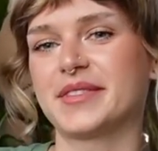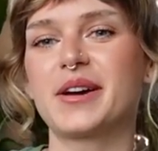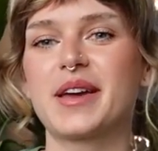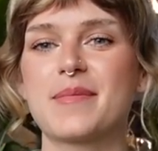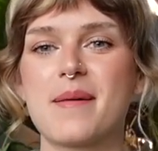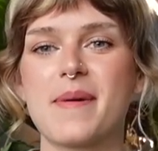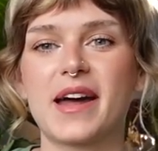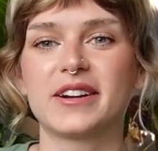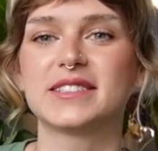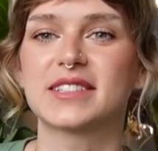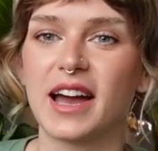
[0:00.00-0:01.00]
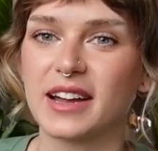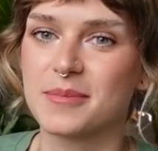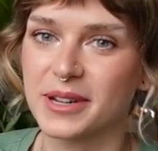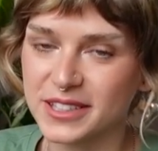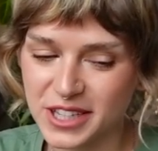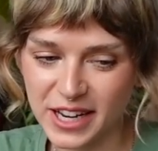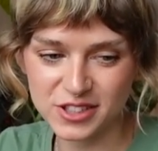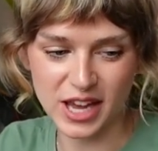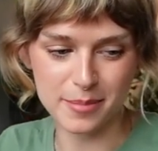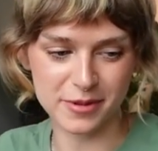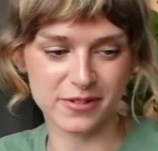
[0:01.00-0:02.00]
Okay, my battery's dying. I'm gonna change
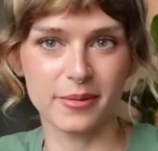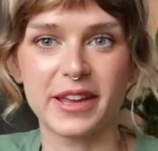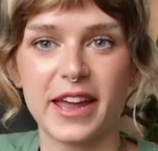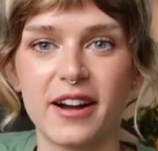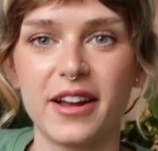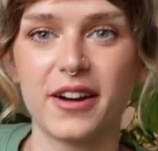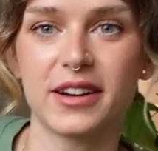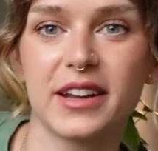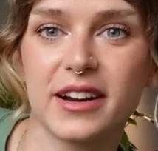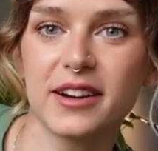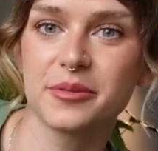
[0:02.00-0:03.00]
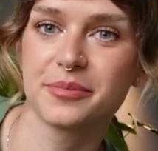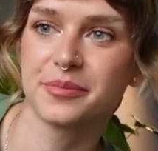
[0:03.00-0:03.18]
that before we carry on here.